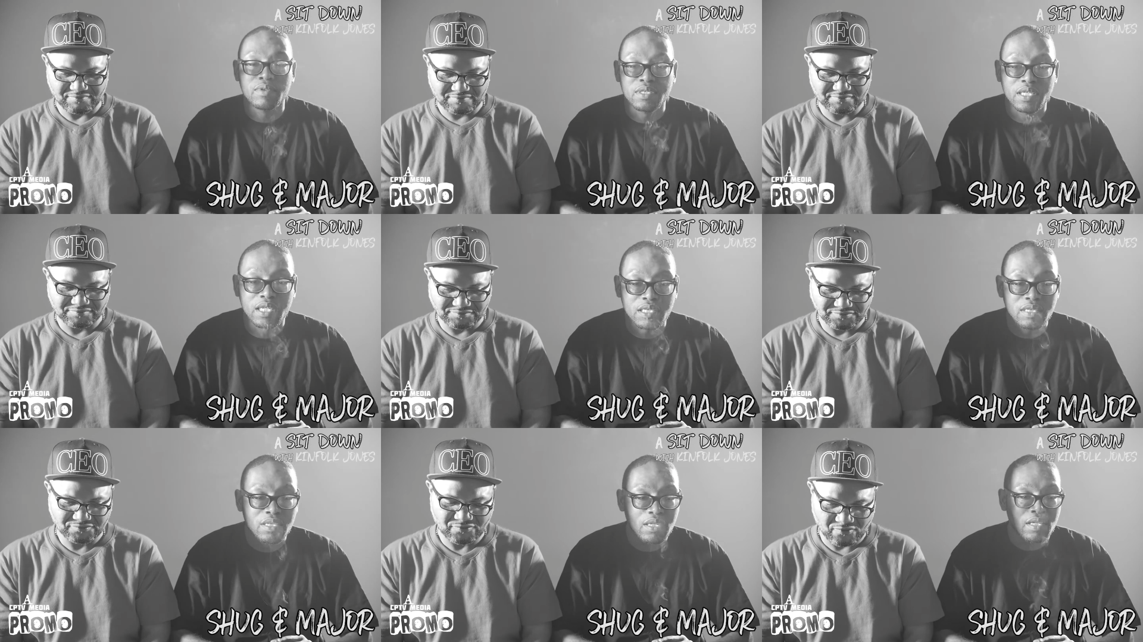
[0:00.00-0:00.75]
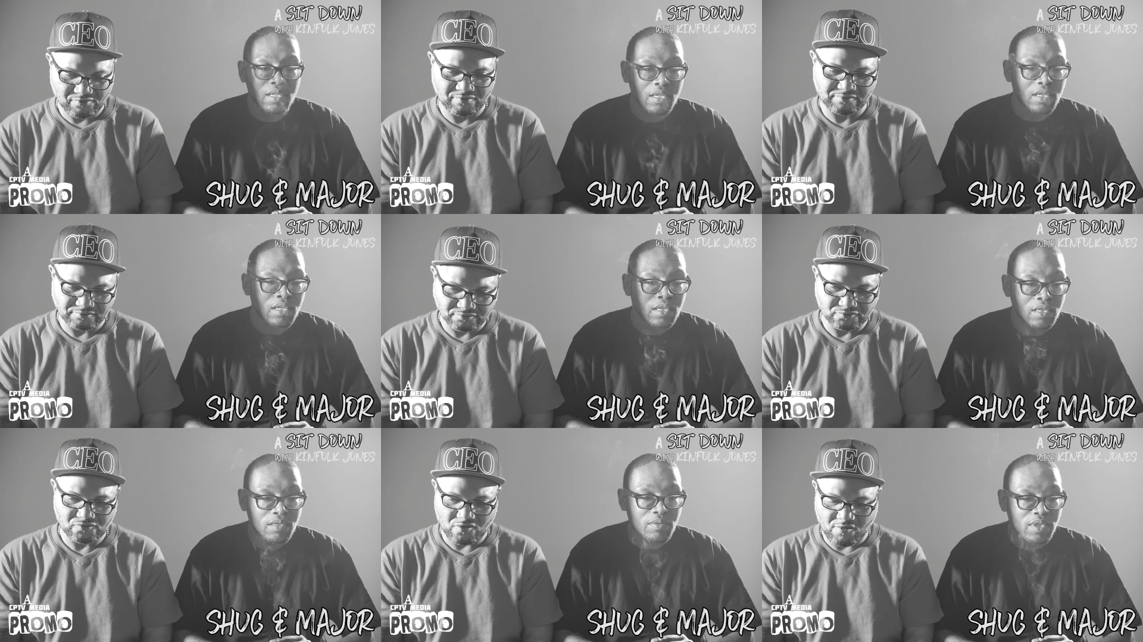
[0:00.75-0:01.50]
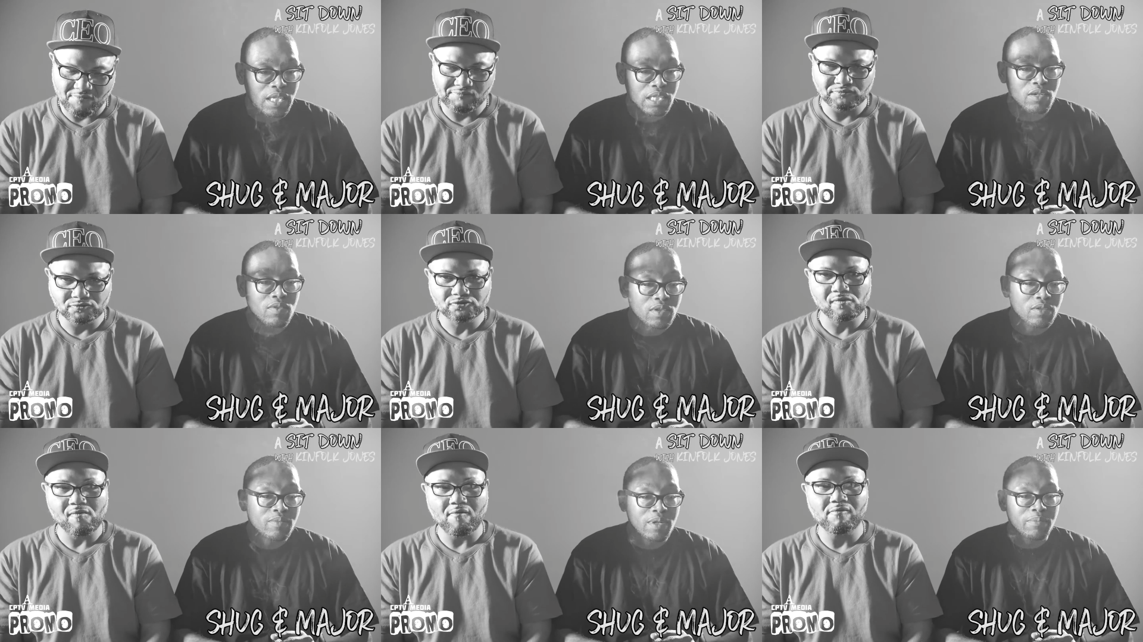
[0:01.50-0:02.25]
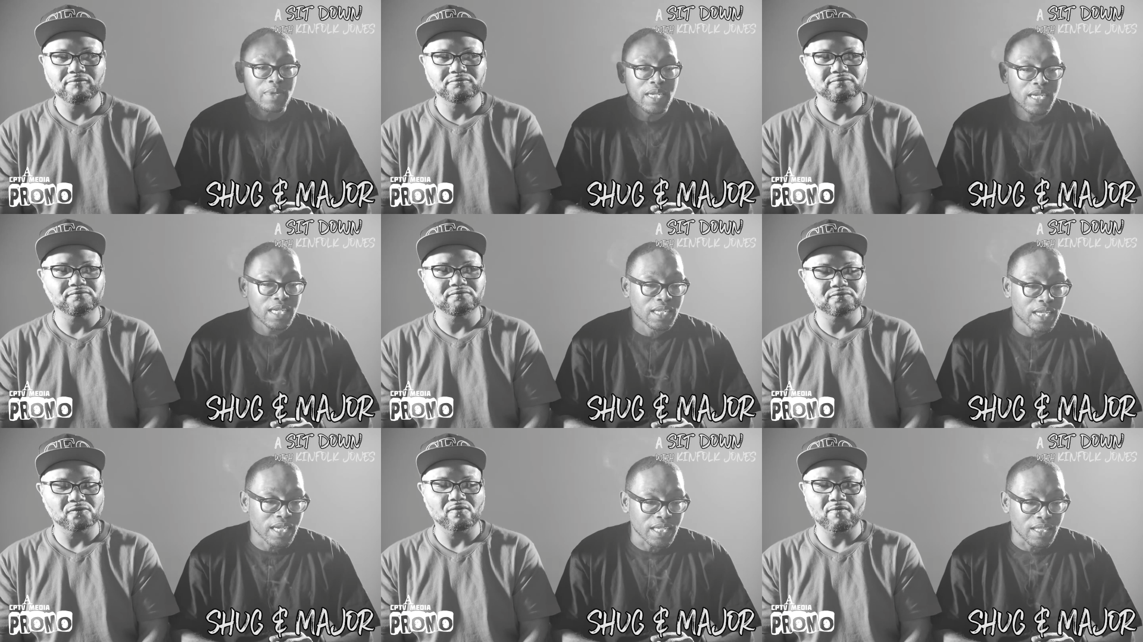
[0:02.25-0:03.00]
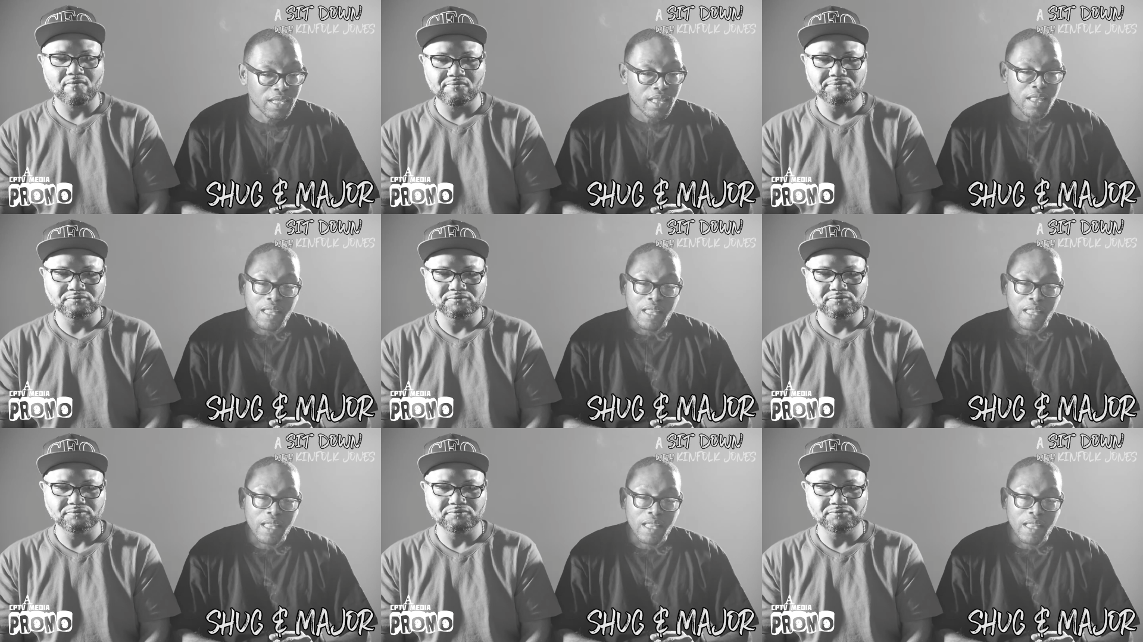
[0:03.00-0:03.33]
Speaker 1: It was just some shit going on my mind, like,